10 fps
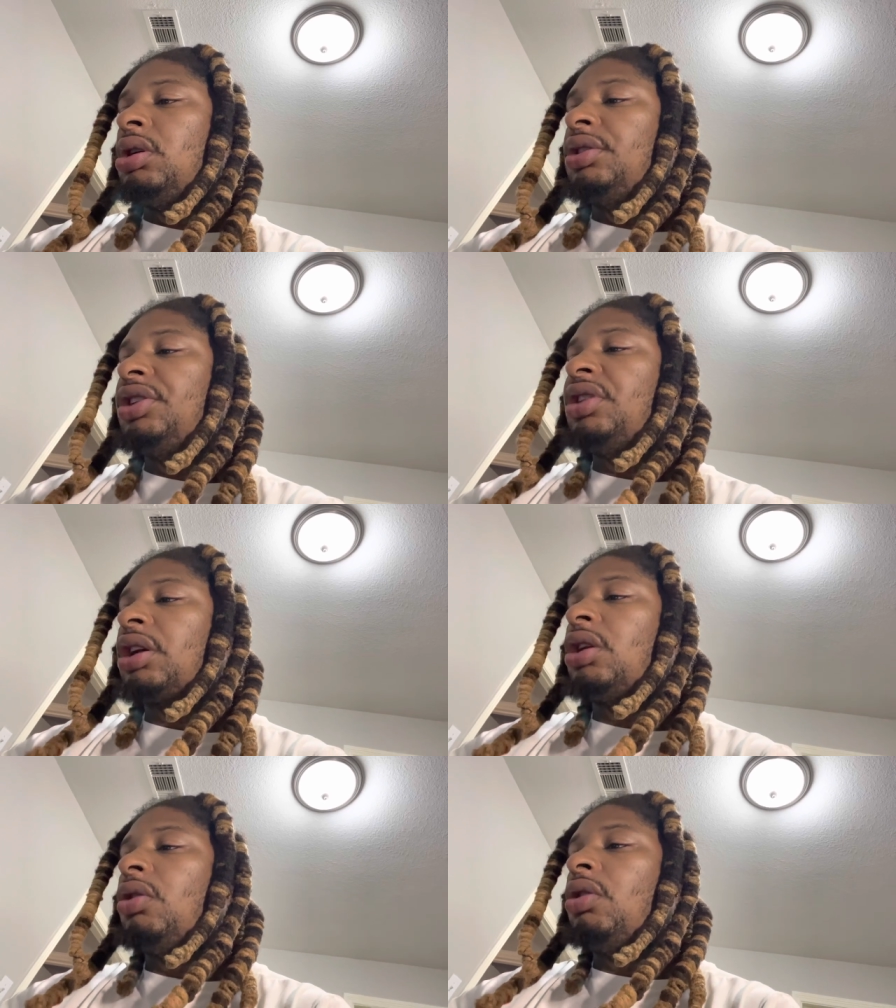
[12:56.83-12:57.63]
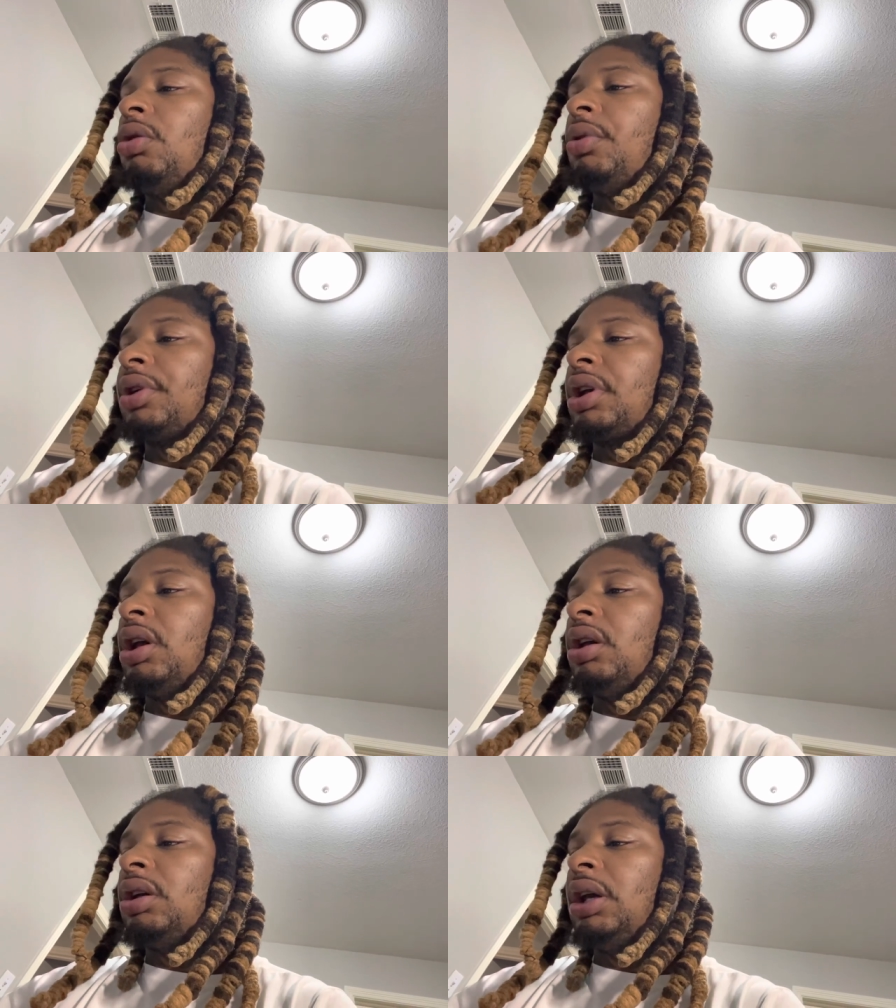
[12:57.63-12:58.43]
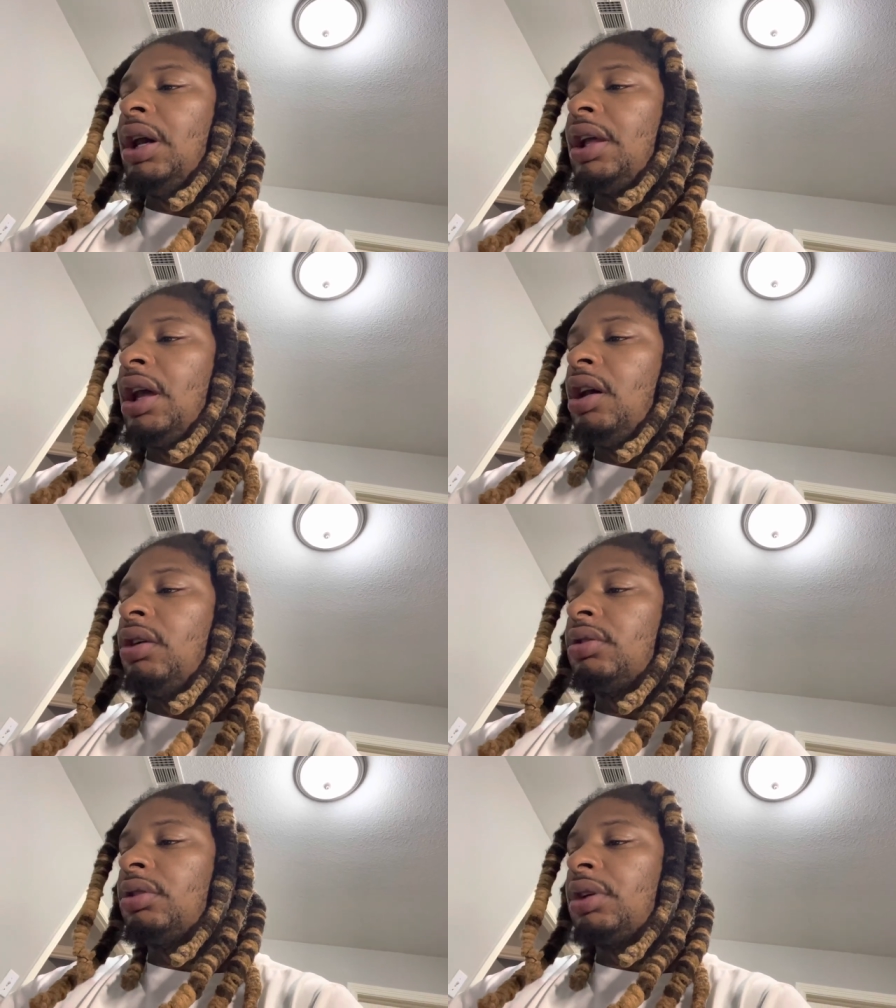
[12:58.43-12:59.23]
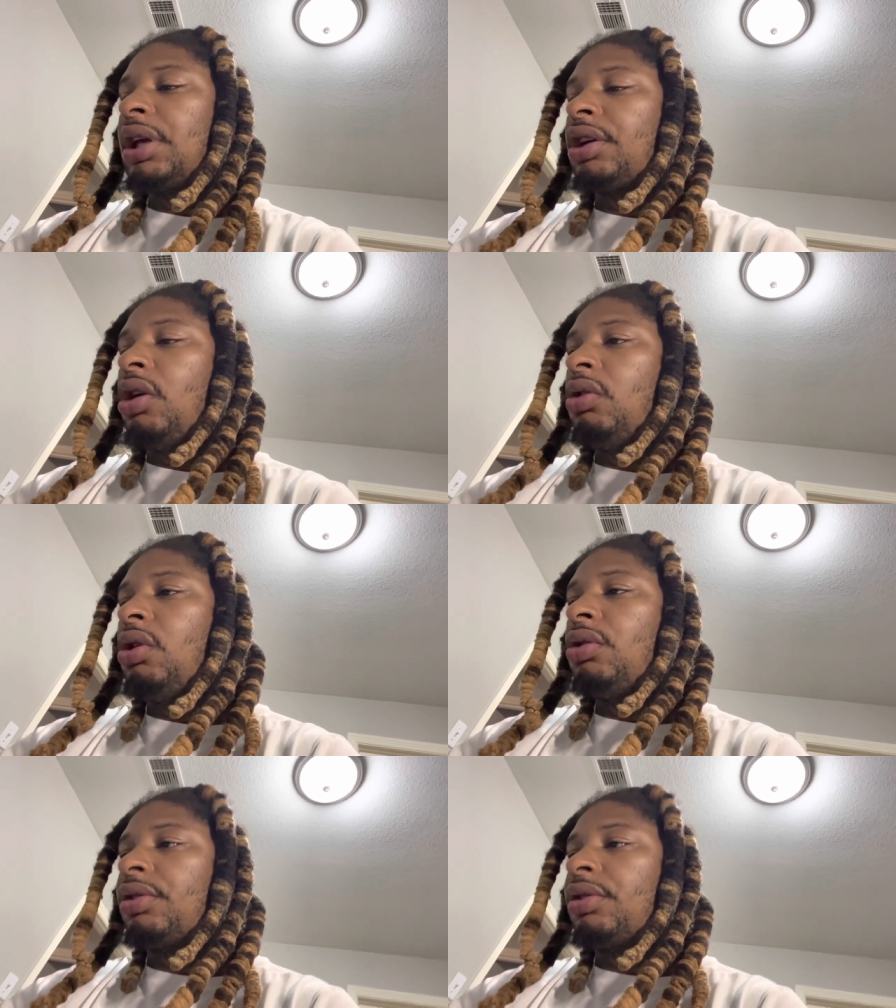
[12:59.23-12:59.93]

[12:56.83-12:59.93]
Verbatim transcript: this how co-own work, y'all. A lot of y'all get co-own